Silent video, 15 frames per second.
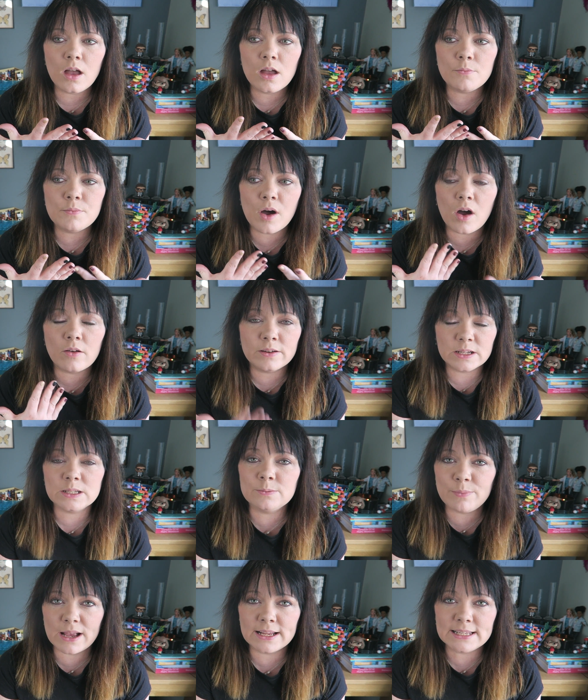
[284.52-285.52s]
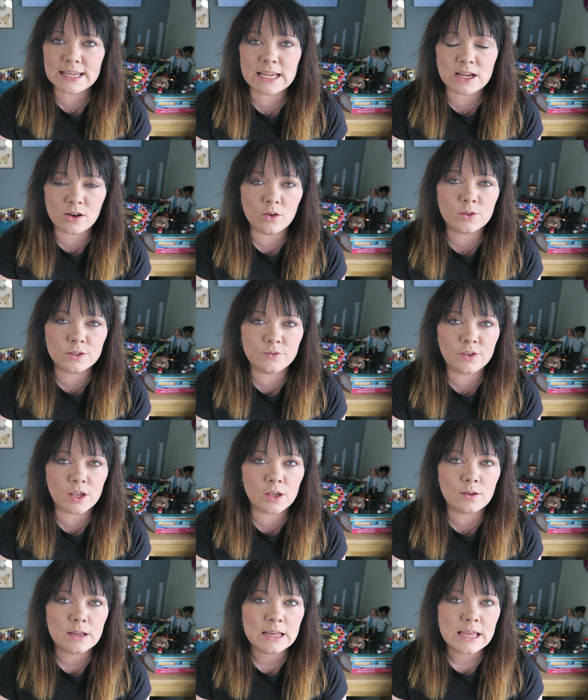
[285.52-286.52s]
um, are expecting a lot of
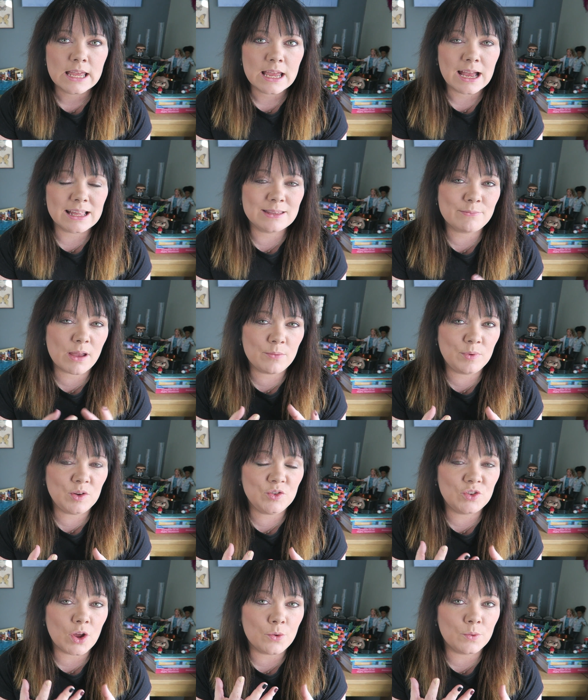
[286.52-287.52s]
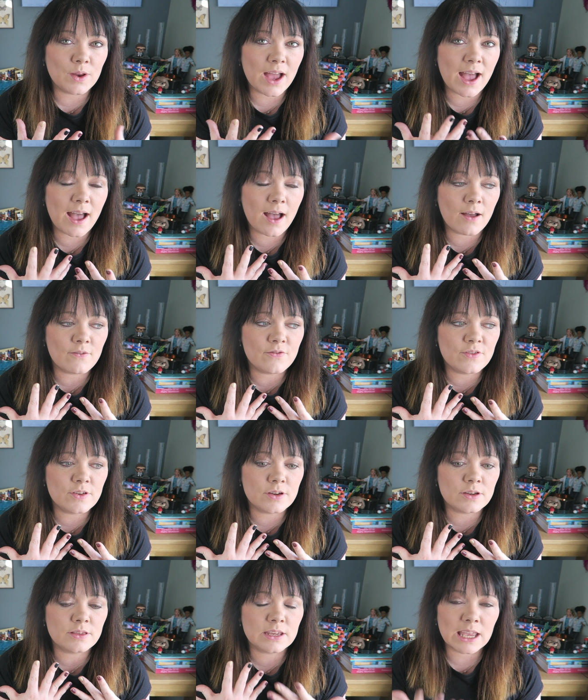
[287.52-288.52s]
you and that maybe you don't have
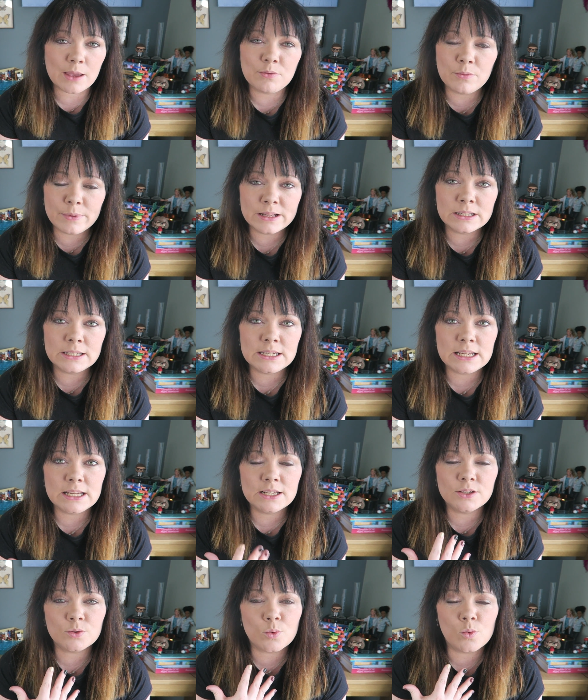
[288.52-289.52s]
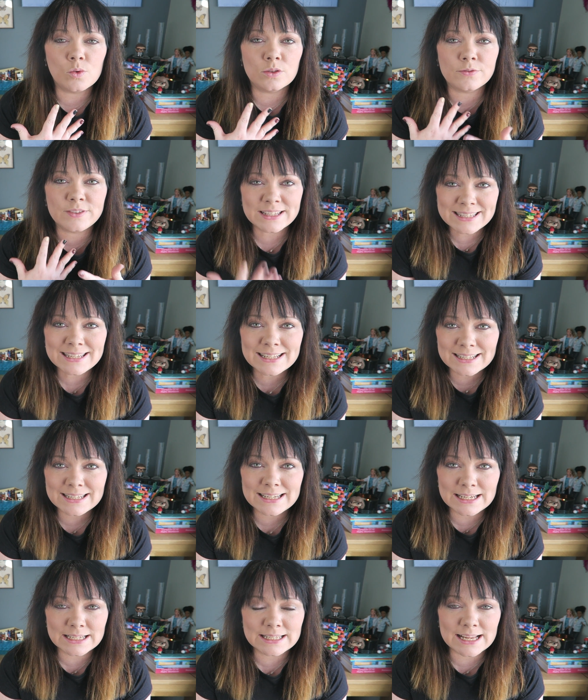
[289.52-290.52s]
the, the capabilities or the
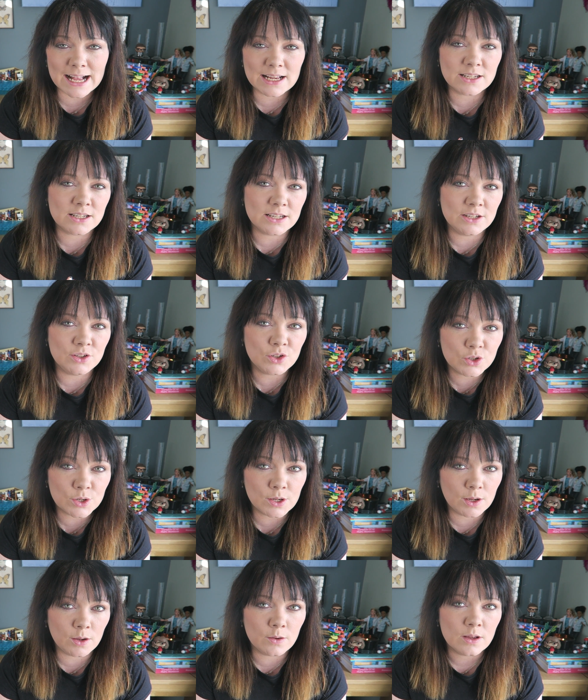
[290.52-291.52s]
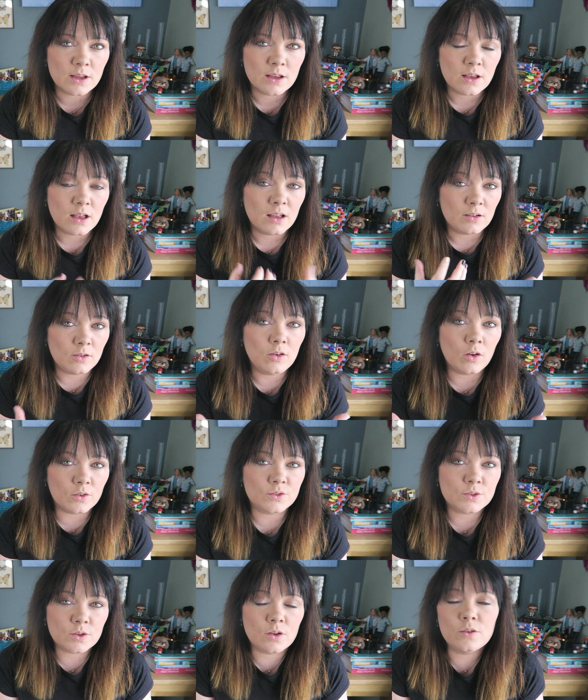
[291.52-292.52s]
facilities to actually do
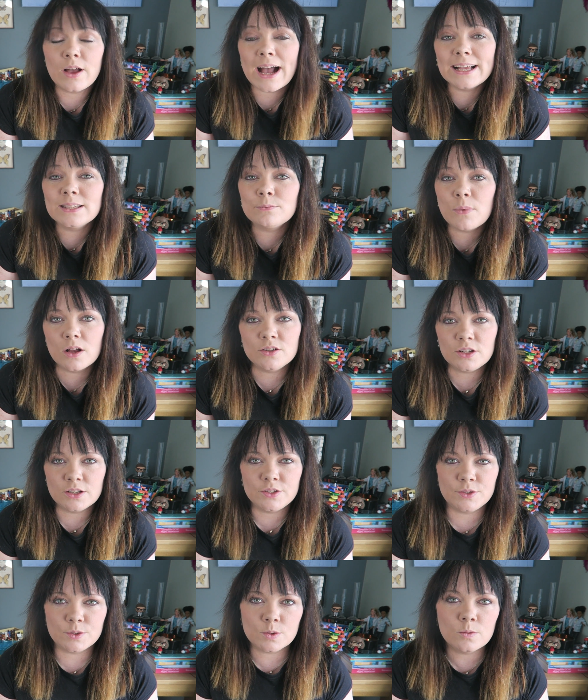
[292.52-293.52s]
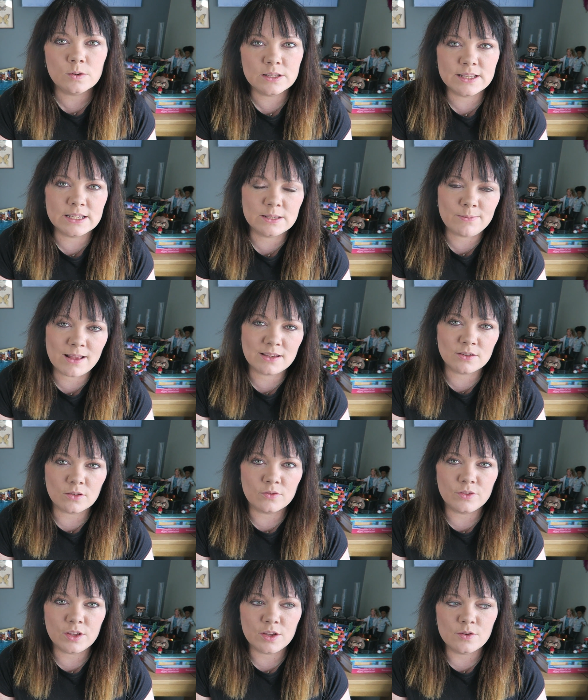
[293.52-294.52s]
lots uh, as much as the school is expecting
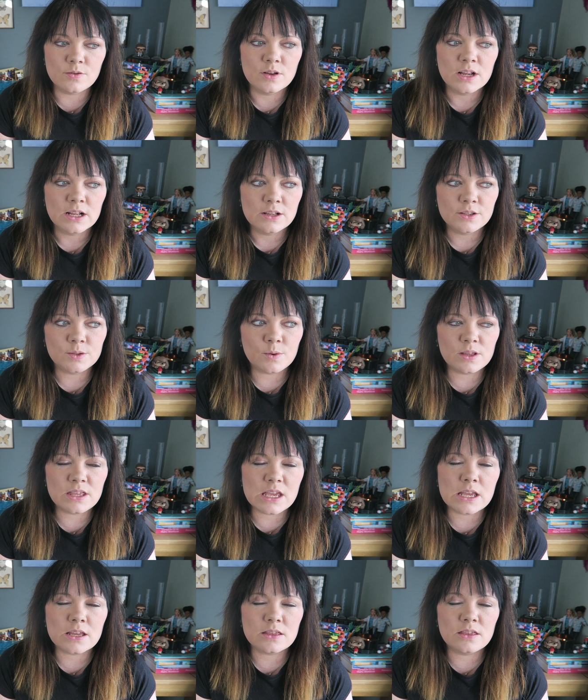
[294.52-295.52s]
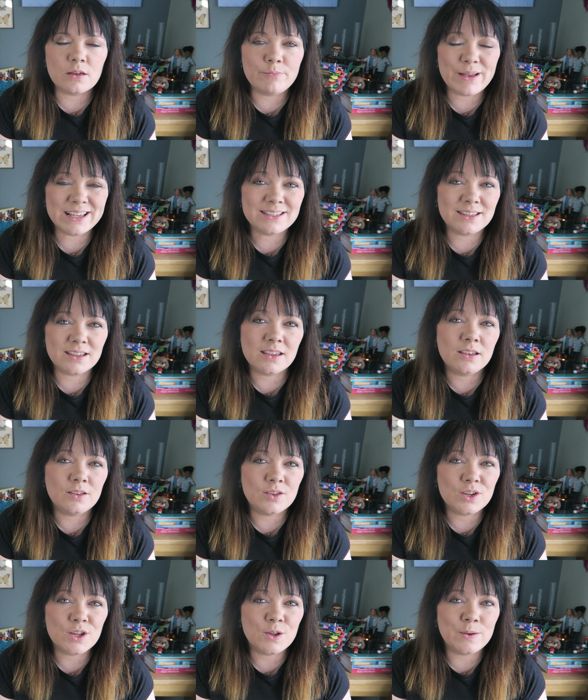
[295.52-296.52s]
of you so I think the best thing you
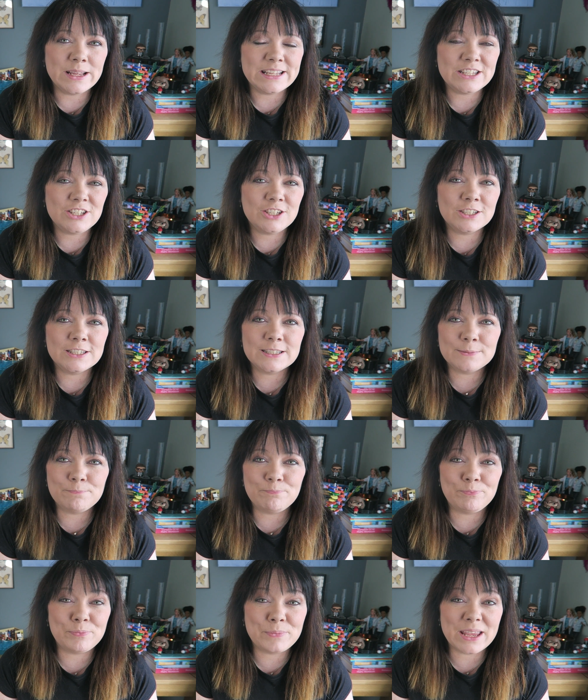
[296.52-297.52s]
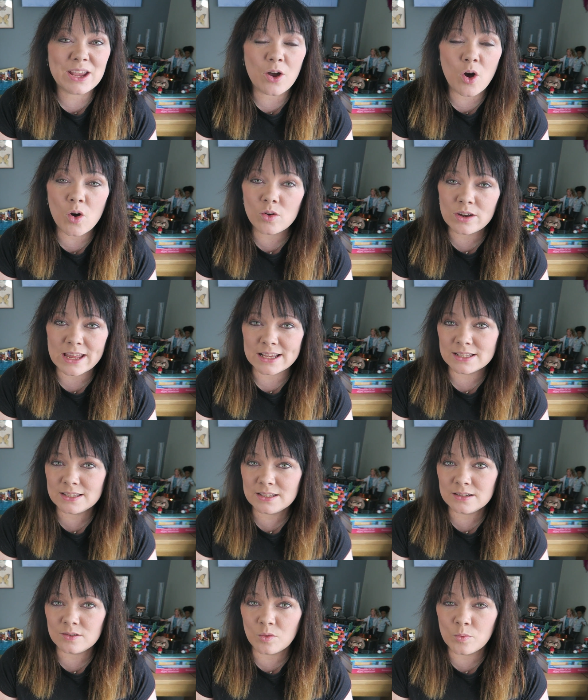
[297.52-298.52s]
can do is just be
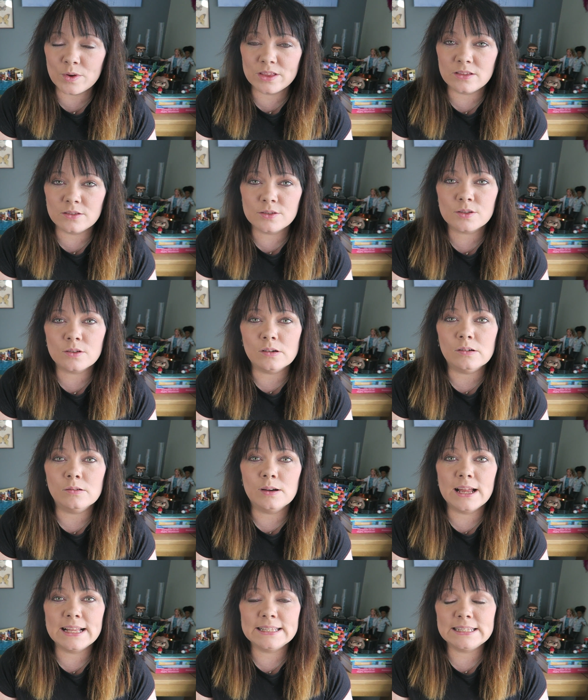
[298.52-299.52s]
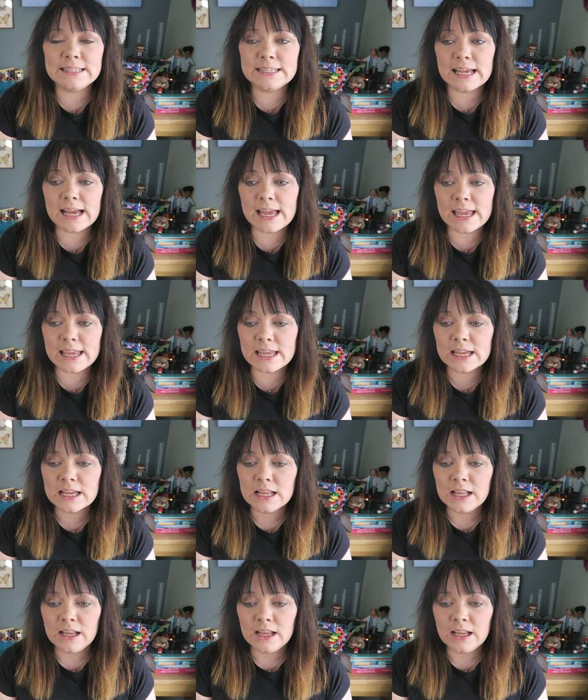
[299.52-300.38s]
honest with the school and say